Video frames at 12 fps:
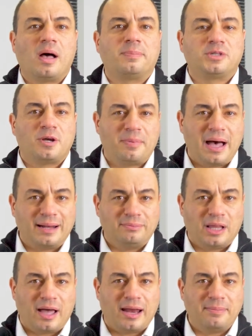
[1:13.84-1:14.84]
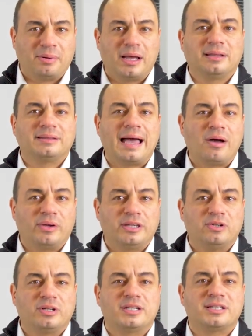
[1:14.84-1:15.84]
helps your bottom line by
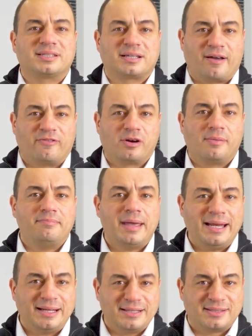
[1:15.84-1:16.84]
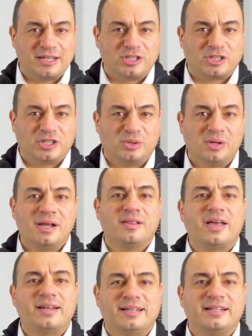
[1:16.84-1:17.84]
allowing you to discover a maintenance issue
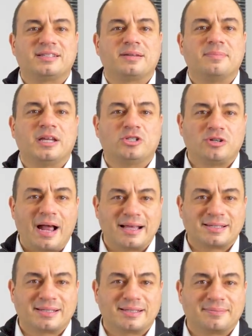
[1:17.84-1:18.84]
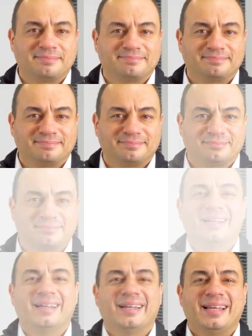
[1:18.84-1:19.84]
that needs to be addressed.
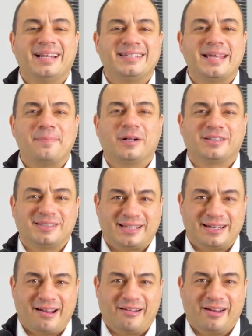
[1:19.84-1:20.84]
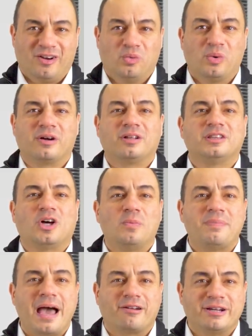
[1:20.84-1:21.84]
In a typical scenario where a low
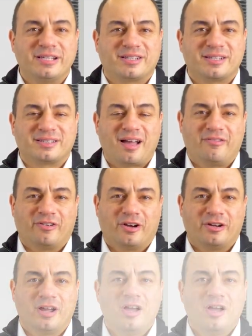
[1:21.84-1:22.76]
battery is discovered,